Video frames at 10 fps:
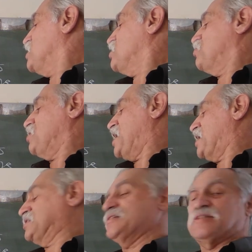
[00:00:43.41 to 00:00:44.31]

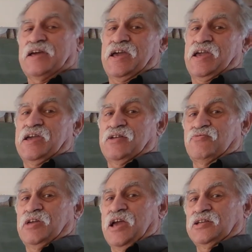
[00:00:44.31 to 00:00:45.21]
reactant A and
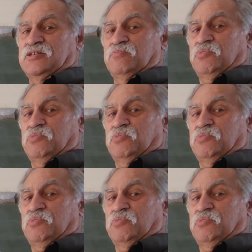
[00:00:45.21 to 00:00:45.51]
reactant